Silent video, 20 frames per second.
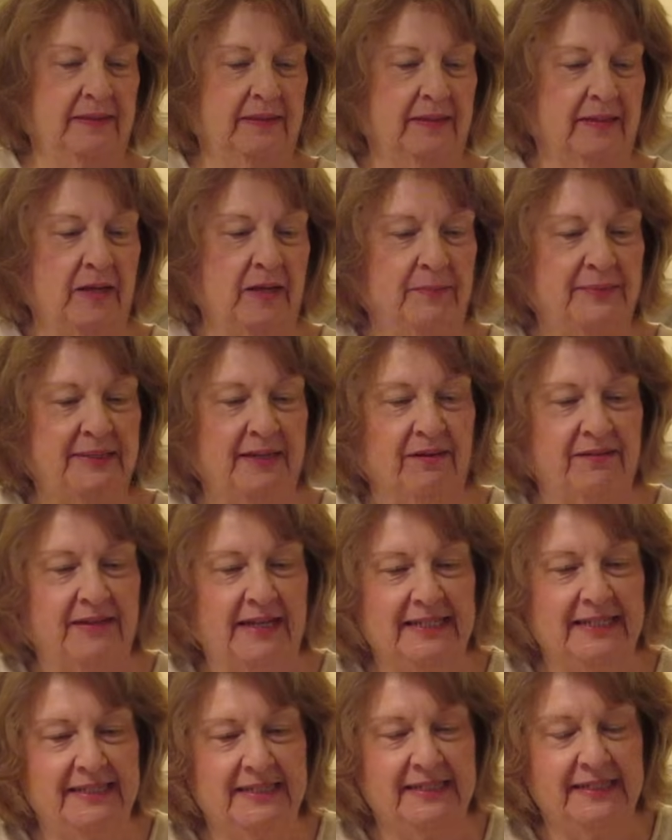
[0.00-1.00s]
Comes out
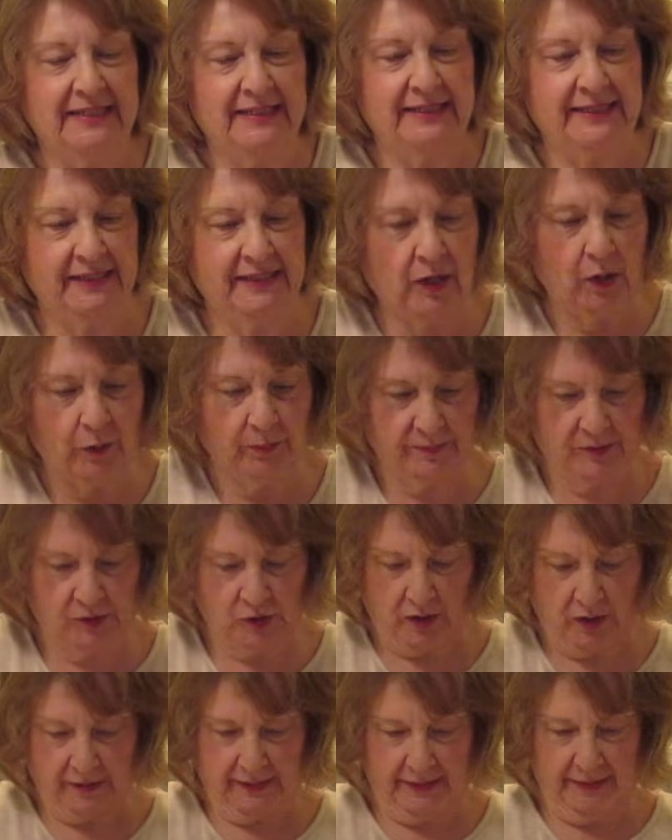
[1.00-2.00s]
nice and easy. Oh,
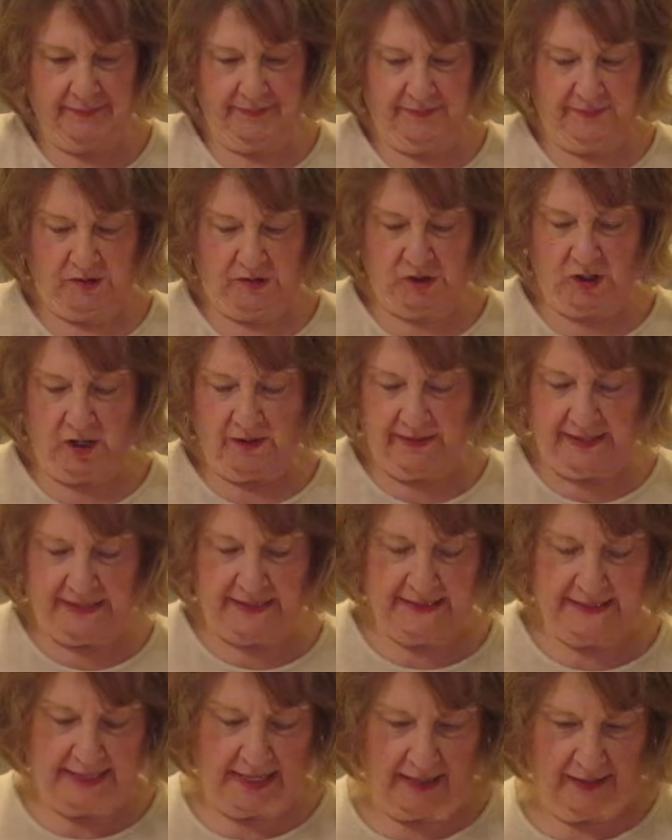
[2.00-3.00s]
sorry, I
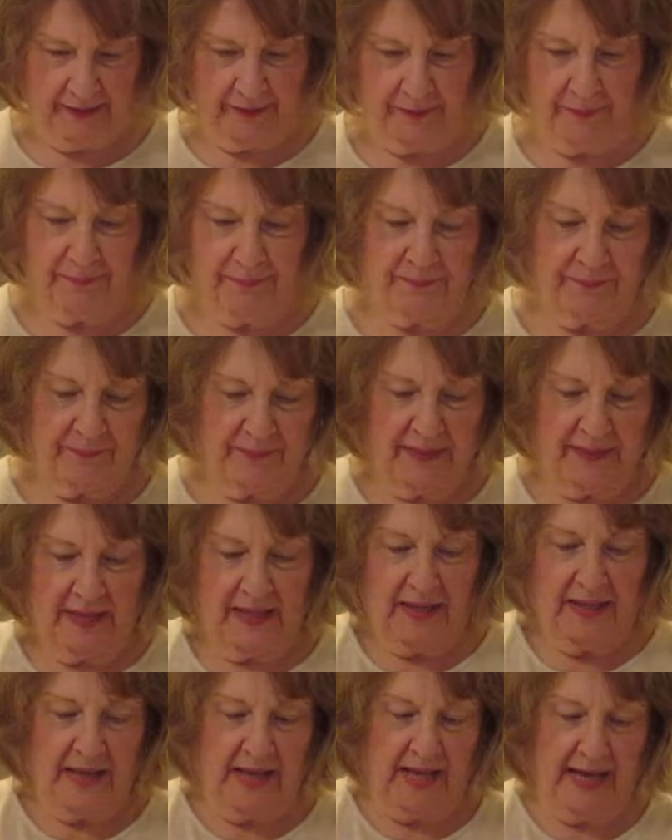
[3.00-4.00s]
didn't tell you.
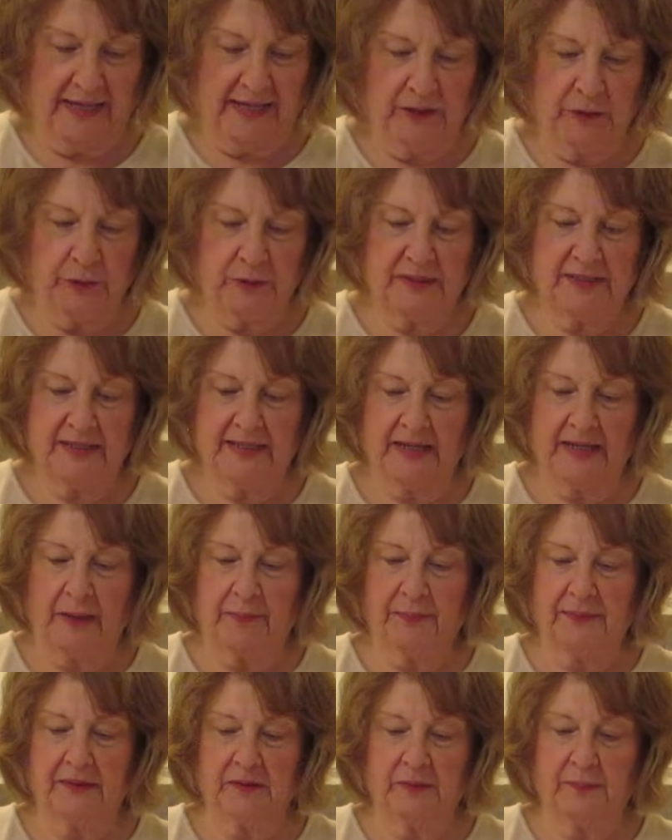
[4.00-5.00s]
I loosen it up
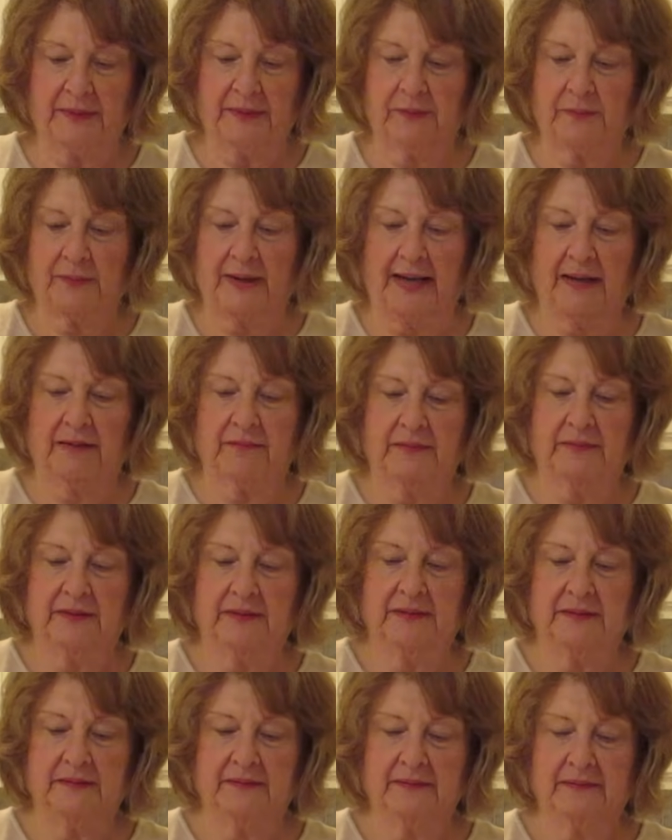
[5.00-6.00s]
a little bit around.
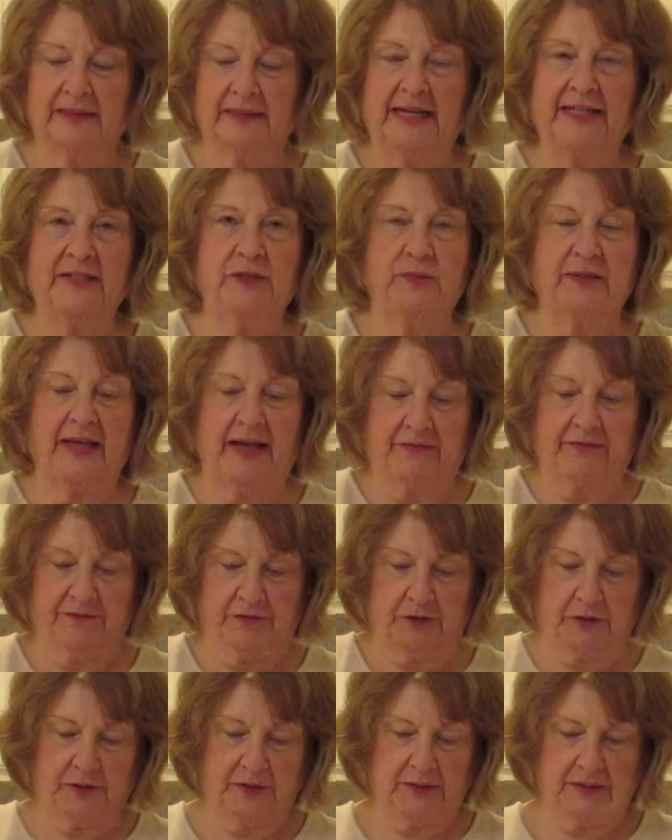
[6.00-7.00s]
I do that
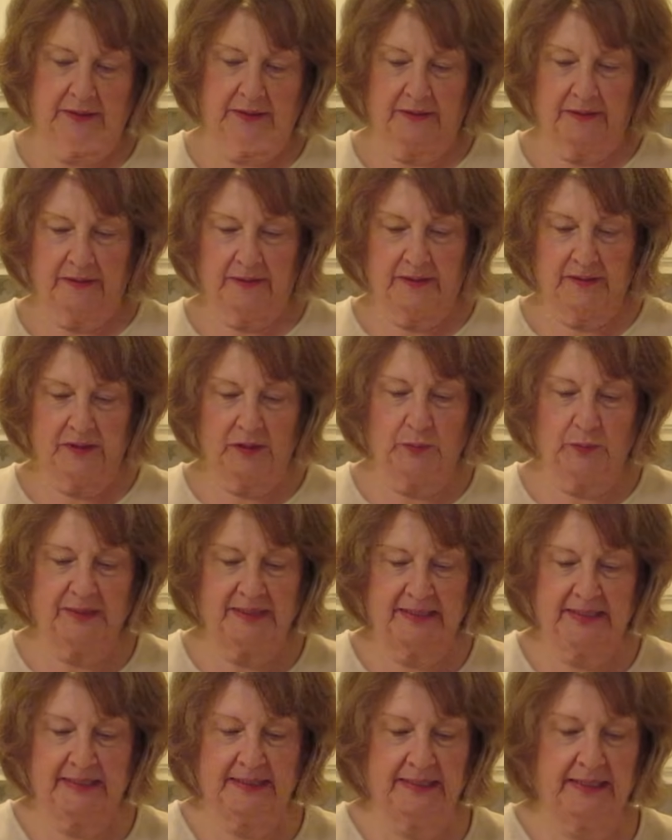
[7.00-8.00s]
first, so it's
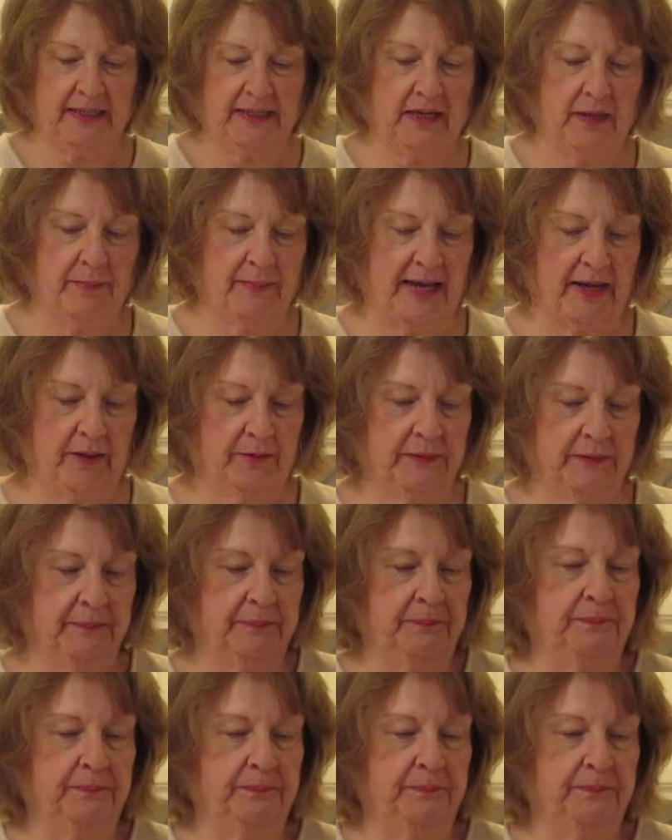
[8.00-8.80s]
easy to come out.